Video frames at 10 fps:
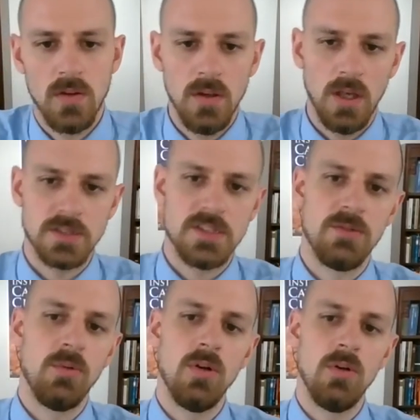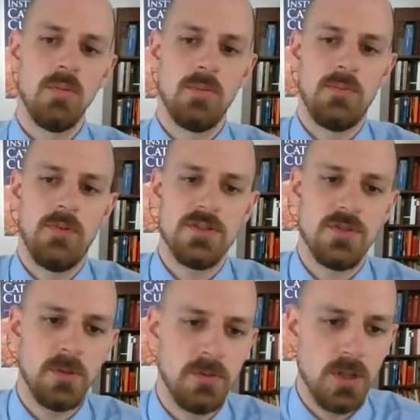Excellent. Well,
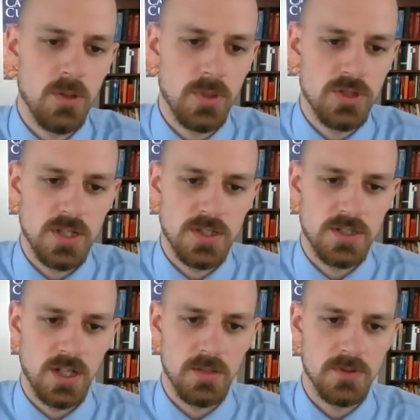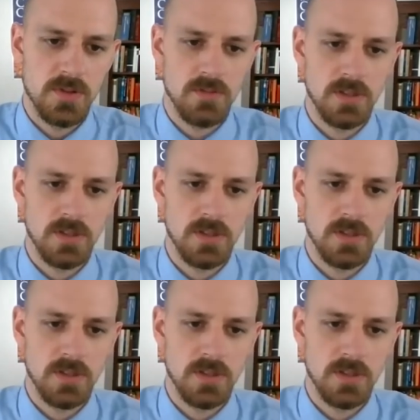Professor, we really appreciate the time you've given